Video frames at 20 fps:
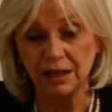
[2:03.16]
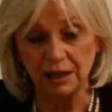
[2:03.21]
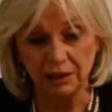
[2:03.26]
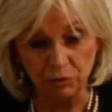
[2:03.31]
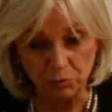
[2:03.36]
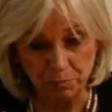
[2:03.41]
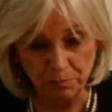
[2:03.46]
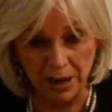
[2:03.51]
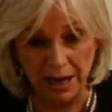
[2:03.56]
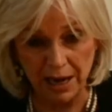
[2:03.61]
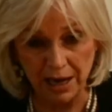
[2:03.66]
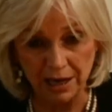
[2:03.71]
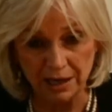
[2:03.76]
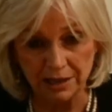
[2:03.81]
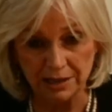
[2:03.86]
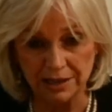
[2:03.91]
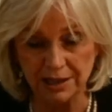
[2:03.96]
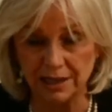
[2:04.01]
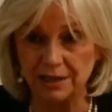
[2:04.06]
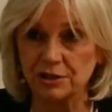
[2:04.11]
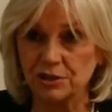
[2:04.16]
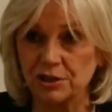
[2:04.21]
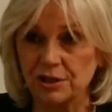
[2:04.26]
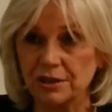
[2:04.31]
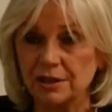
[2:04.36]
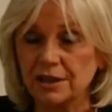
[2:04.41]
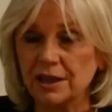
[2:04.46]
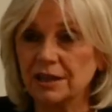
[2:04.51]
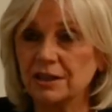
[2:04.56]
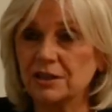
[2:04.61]
You pay
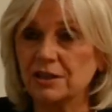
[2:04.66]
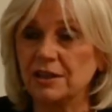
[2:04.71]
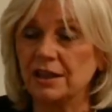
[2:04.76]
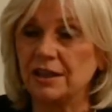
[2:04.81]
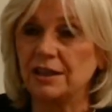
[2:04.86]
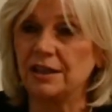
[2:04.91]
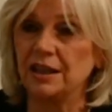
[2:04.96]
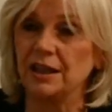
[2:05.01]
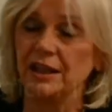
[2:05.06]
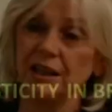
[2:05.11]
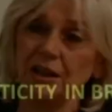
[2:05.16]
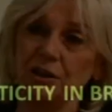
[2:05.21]
attention to the thing that